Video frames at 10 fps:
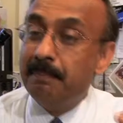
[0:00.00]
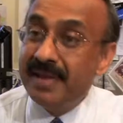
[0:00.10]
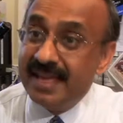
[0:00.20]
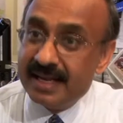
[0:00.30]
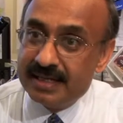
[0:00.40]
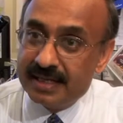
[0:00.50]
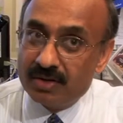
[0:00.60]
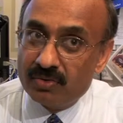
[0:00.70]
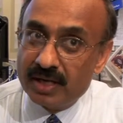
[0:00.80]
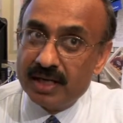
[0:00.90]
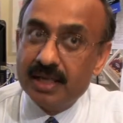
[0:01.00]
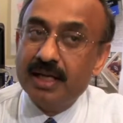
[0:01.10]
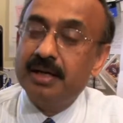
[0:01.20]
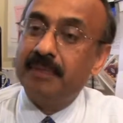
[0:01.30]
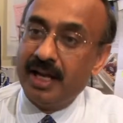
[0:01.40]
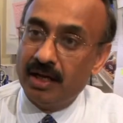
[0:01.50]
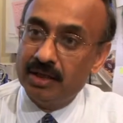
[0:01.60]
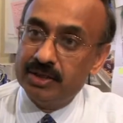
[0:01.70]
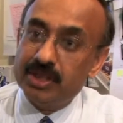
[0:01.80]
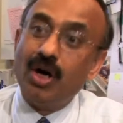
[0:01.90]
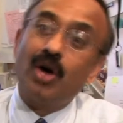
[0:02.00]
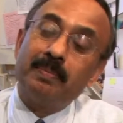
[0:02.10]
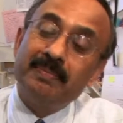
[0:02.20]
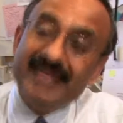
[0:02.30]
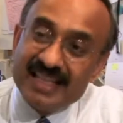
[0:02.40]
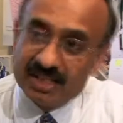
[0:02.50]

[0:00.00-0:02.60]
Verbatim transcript: B A degree in biology or B S